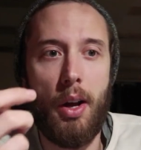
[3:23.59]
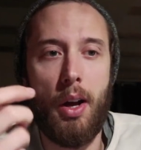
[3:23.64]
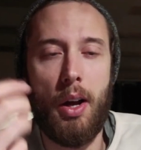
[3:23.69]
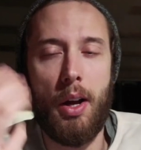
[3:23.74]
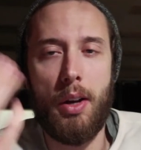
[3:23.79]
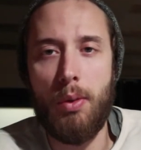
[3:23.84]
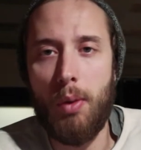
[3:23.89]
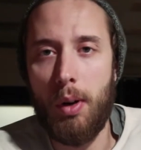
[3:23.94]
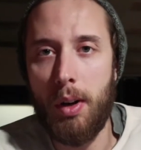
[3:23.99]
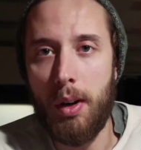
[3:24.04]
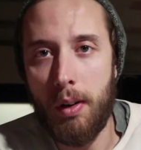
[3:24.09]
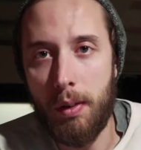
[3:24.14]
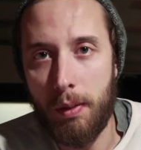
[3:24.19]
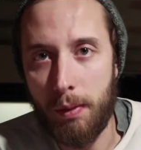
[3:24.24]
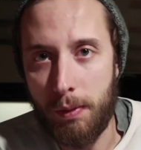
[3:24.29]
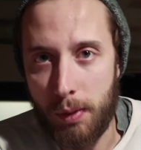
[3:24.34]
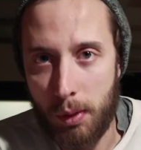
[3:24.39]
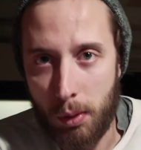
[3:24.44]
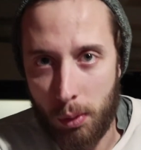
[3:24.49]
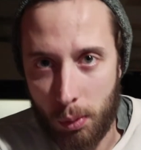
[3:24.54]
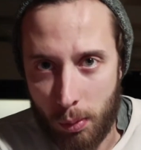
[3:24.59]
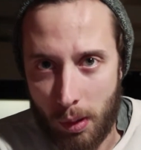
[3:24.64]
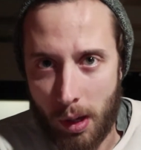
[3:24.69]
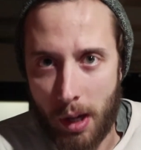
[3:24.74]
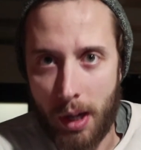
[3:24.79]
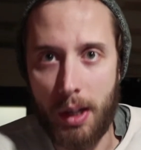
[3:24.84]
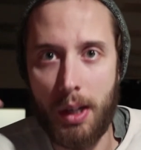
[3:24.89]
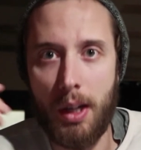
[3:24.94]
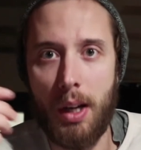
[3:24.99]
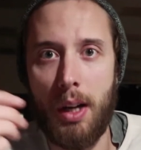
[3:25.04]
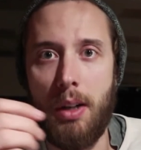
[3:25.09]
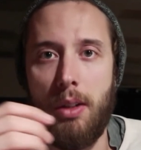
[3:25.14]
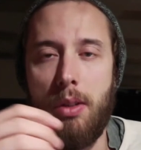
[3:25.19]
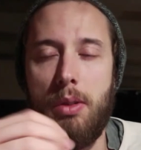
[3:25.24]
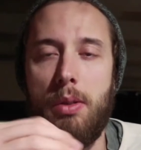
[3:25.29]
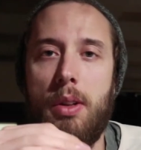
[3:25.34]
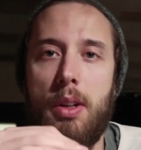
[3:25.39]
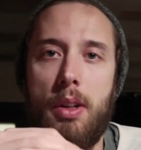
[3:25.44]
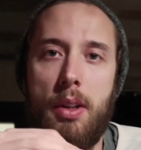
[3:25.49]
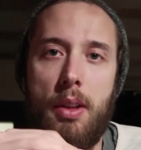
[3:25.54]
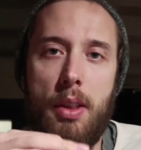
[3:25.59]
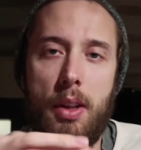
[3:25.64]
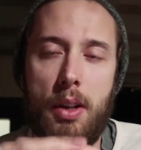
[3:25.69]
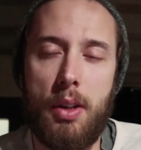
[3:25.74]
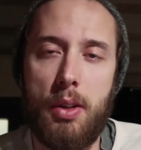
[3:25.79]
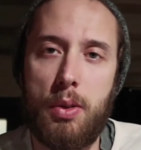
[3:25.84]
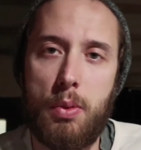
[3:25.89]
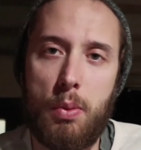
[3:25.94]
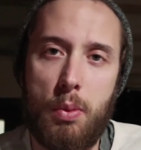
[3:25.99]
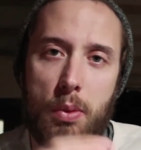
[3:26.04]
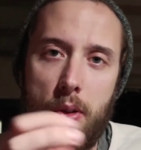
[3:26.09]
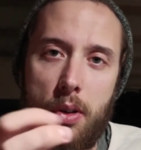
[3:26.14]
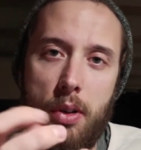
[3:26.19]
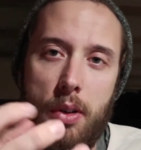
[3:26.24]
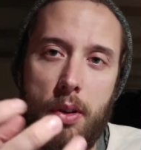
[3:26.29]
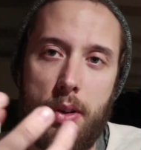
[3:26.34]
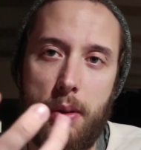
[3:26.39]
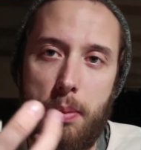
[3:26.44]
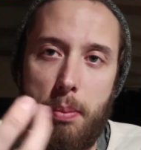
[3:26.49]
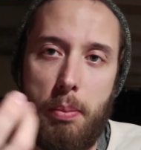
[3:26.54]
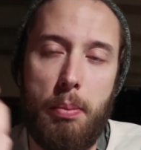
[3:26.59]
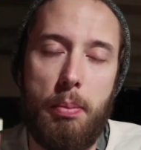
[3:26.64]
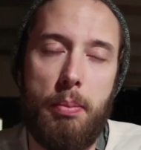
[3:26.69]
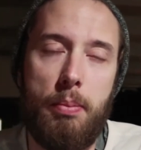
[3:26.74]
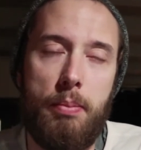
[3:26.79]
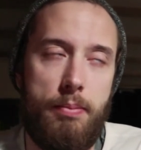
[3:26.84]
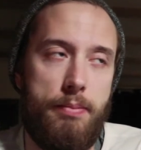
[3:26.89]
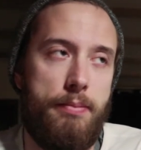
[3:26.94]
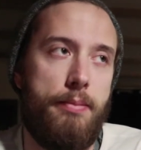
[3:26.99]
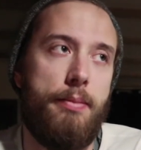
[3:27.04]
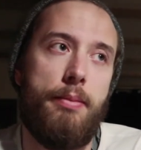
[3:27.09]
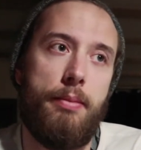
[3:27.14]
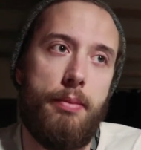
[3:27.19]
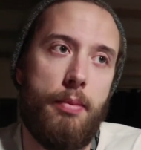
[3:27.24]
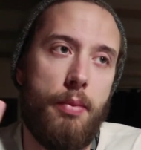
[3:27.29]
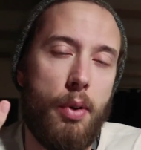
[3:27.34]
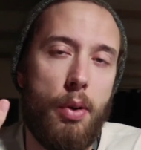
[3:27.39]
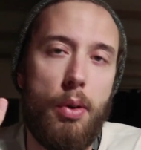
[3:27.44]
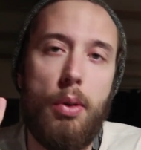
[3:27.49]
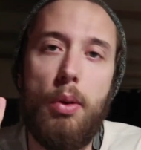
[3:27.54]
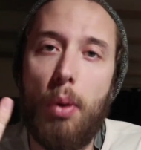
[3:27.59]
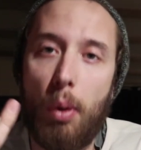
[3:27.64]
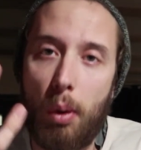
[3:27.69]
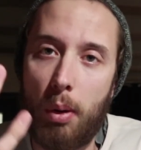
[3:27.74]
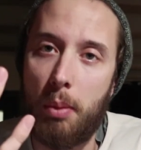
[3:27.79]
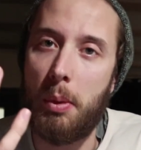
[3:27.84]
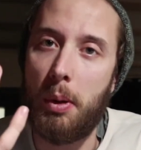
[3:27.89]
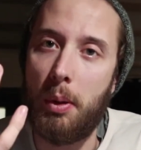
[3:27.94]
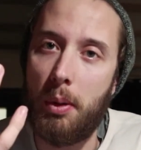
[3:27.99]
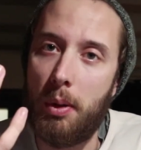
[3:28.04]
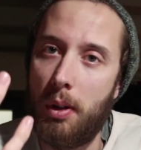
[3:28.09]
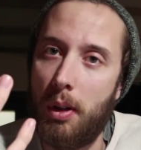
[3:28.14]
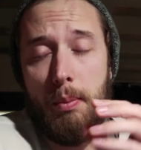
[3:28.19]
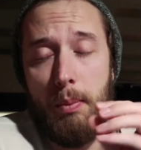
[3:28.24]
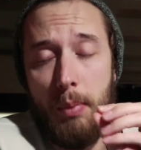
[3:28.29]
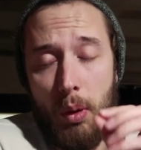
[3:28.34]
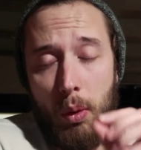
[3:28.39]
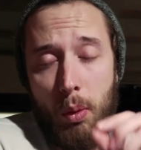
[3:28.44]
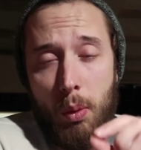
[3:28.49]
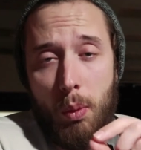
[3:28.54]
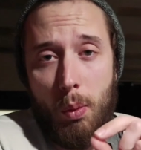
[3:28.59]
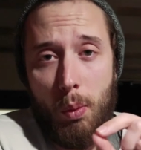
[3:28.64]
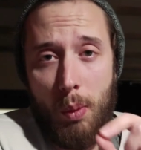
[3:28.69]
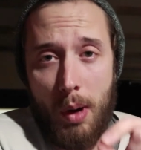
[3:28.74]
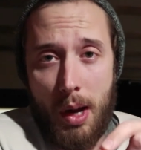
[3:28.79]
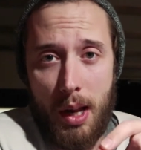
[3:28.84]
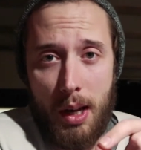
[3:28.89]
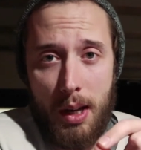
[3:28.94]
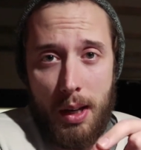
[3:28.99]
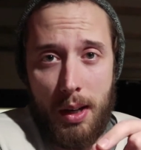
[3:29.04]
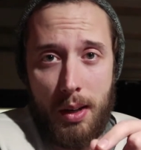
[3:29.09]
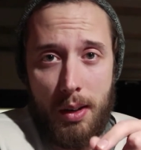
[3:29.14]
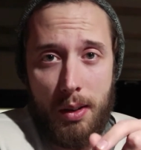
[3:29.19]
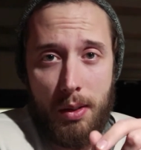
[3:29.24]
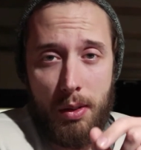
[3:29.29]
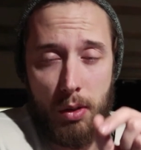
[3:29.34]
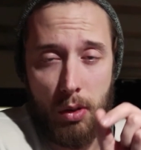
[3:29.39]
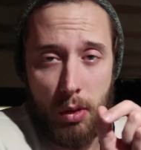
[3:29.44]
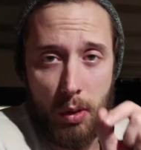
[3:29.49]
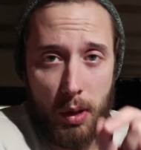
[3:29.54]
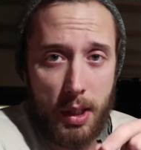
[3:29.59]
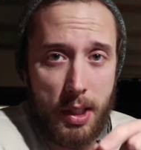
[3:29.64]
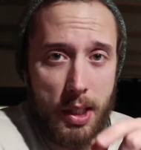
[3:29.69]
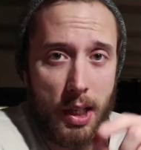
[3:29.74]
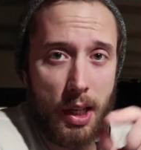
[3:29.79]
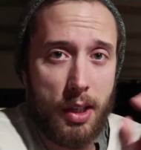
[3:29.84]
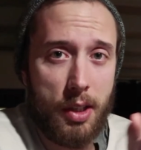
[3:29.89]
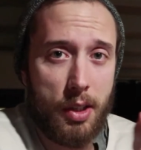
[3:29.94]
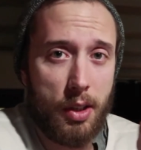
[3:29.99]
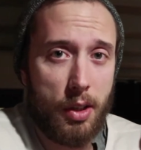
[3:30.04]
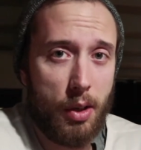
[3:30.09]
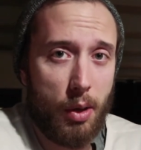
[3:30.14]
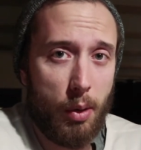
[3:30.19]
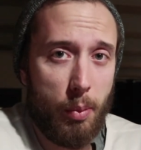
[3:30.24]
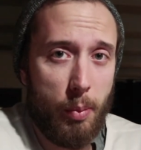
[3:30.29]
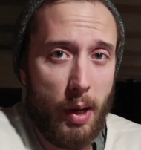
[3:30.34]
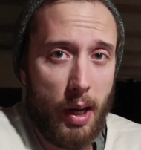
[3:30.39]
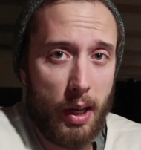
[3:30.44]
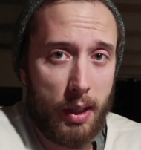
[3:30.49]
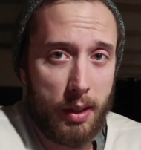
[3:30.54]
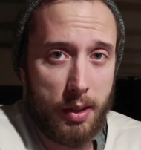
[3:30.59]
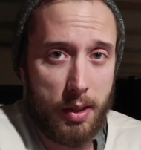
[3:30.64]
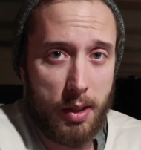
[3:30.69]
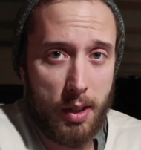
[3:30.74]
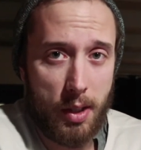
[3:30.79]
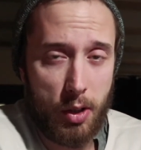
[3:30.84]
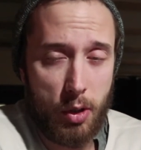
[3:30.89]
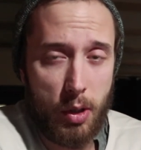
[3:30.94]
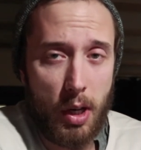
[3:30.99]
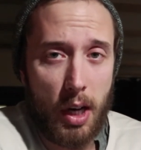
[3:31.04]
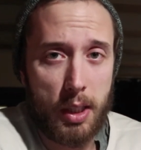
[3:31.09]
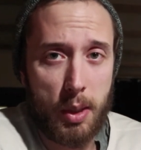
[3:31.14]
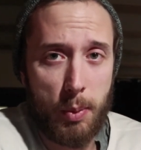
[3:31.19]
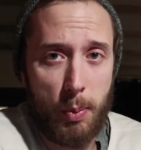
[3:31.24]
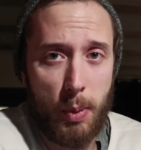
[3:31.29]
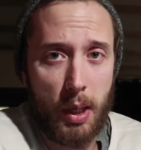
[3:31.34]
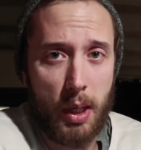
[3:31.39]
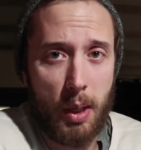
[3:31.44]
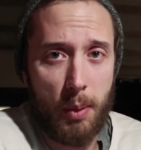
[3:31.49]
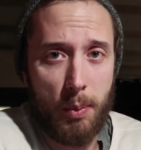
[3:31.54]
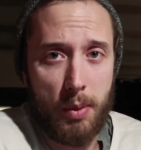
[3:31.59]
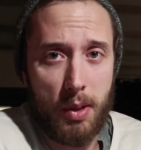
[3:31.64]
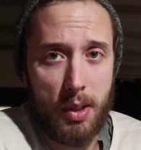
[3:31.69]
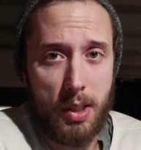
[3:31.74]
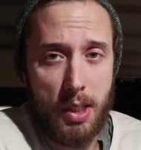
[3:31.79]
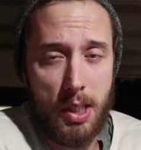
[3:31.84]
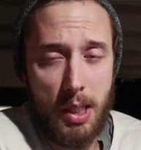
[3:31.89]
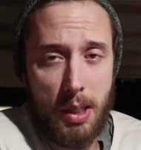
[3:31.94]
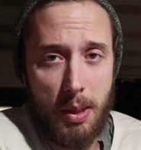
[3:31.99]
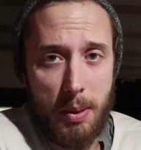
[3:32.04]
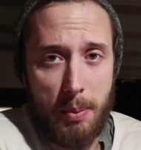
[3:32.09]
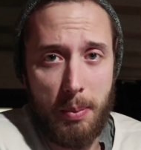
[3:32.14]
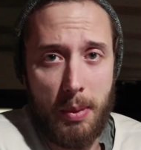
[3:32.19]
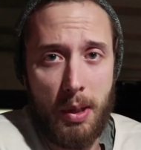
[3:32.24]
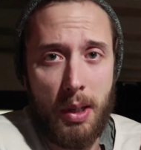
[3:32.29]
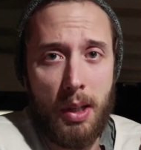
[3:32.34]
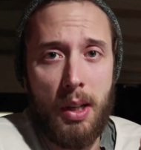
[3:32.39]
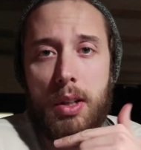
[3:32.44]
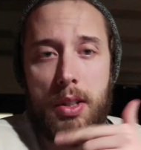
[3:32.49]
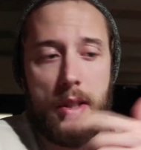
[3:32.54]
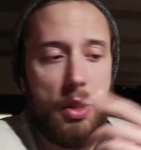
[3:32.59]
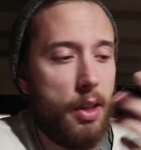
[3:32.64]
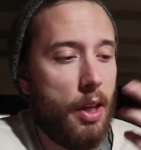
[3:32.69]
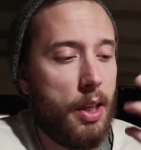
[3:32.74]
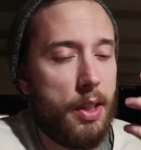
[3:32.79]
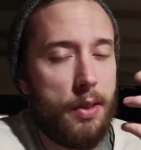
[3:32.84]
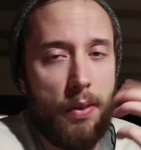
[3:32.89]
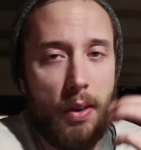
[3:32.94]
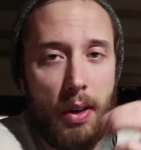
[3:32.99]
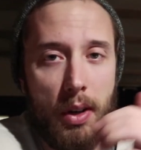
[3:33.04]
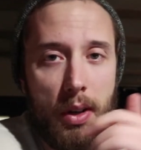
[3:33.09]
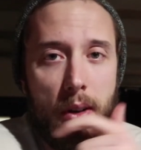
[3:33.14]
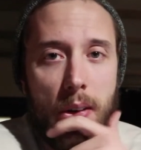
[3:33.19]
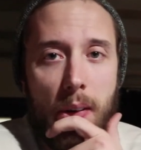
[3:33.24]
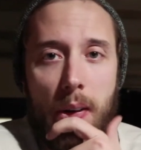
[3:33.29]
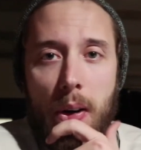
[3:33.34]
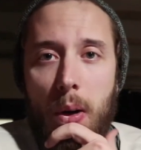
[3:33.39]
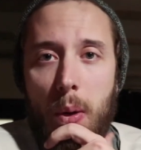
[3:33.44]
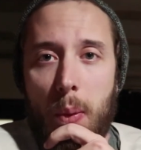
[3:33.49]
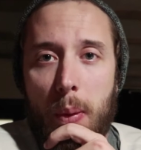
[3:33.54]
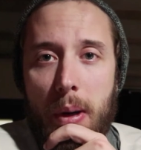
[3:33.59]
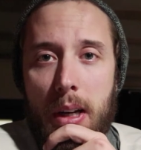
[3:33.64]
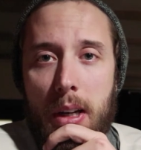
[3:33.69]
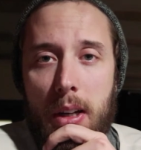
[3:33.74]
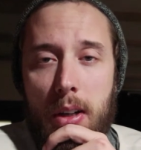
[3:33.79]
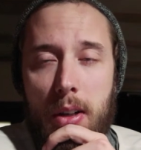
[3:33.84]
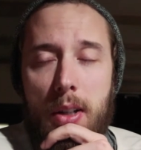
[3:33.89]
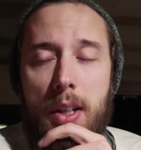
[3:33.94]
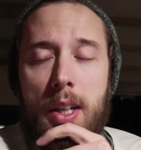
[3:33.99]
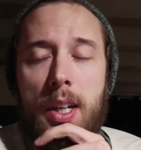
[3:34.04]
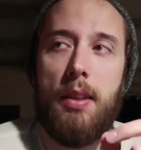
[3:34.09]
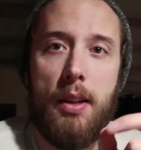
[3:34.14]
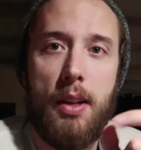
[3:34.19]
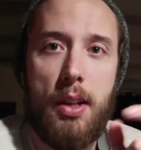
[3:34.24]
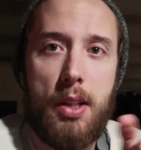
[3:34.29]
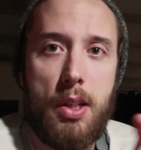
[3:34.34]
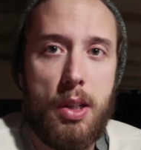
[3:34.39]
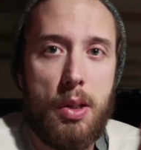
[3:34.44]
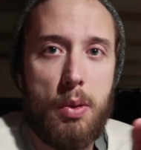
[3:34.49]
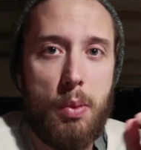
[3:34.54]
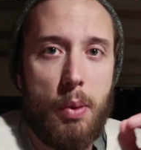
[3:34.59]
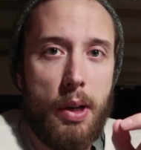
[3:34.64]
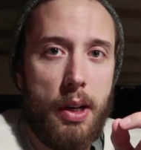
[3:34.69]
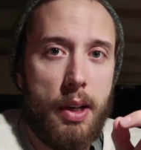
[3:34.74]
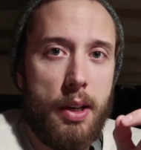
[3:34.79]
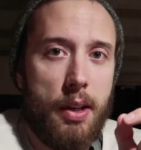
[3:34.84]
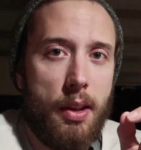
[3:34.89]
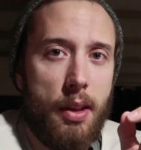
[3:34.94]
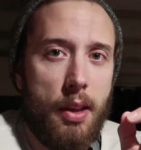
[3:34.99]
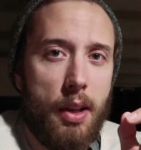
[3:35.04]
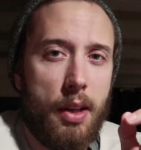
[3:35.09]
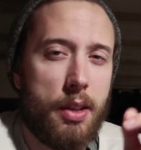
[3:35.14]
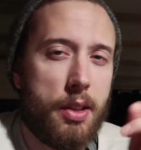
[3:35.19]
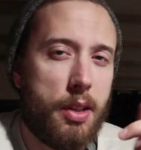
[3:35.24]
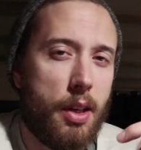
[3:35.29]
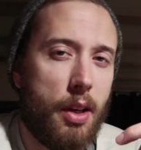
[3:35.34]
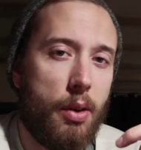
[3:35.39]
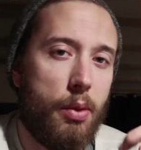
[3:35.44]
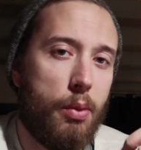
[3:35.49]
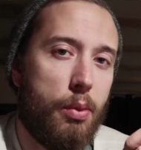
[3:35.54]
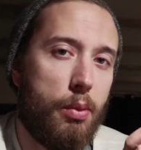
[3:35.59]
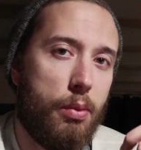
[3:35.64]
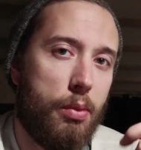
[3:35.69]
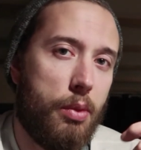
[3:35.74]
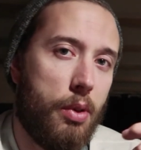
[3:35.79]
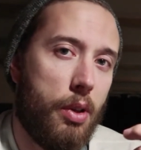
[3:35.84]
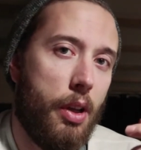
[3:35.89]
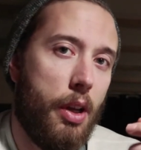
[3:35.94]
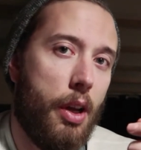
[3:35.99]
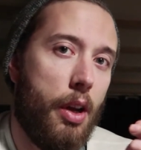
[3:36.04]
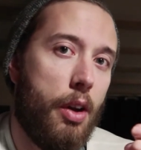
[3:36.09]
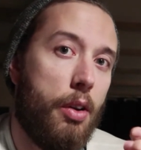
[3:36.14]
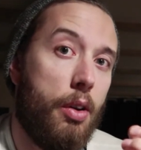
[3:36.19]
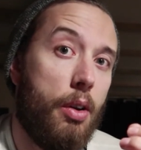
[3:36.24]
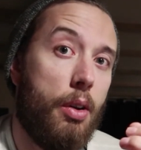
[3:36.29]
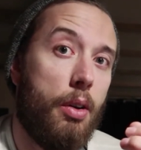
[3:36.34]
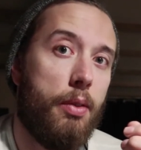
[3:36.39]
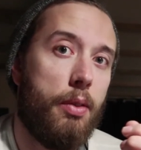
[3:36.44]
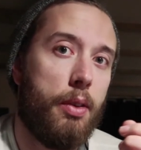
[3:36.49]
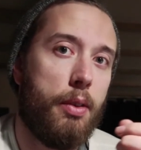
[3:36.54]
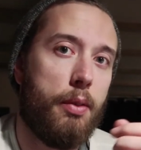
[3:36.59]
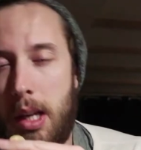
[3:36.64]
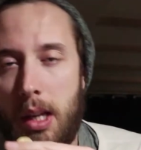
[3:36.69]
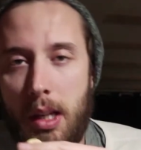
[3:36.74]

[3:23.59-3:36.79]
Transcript: I knew I didn't feel right. I knew that things weren't normal. But when Chris had to go back to the track to pick up the team, I said, that's fine, I'll wait here. This is when things got really unnerving.